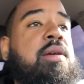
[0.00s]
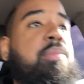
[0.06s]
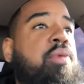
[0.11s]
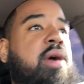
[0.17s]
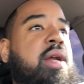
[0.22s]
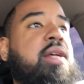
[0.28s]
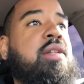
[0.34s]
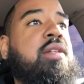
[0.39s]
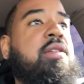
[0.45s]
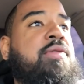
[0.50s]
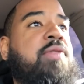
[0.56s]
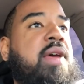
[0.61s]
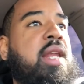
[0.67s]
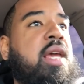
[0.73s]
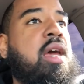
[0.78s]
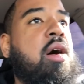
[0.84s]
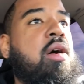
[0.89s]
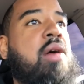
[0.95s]
to the point of this
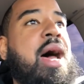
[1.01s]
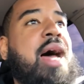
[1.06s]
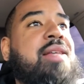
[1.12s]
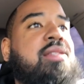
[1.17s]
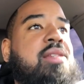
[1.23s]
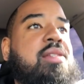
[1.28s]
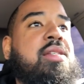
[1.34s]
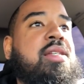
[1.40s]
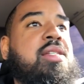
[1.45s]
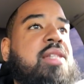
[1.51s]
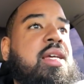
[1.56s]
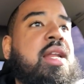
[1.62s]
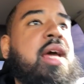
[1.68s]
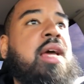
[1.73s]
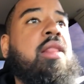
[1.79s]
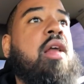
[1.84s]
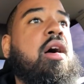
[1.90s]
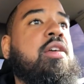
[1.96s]
video, has the
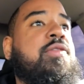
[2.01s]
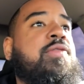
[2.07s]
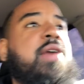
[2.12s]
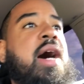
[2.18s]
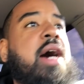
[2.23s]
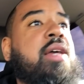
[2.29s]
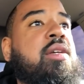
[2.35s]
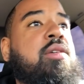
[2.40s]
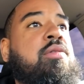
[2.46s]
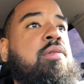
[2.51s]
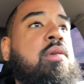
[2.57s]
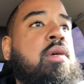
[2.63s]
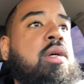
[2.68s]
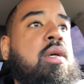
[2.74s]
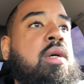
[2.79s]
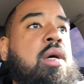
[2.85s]
CCNA lost value?